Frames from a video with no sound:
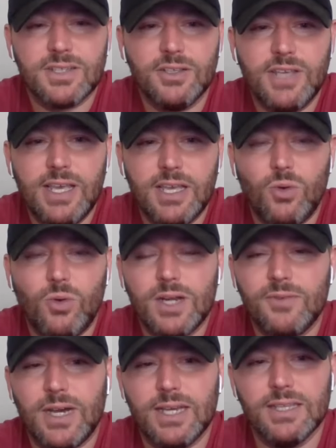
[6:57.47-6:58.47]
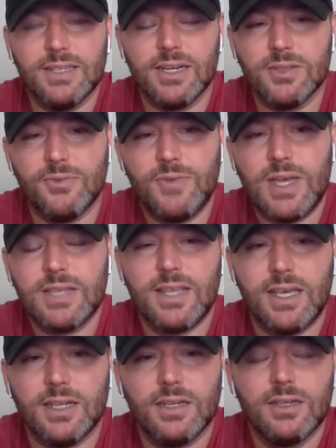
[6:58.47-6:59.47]
other factors that you can't quantify in
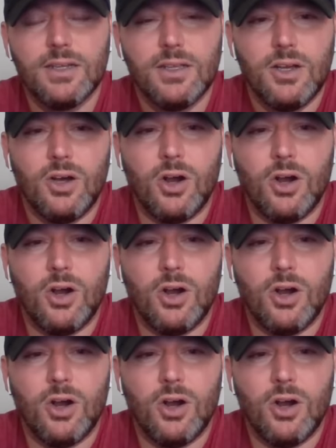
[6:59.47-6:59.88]
there. The fact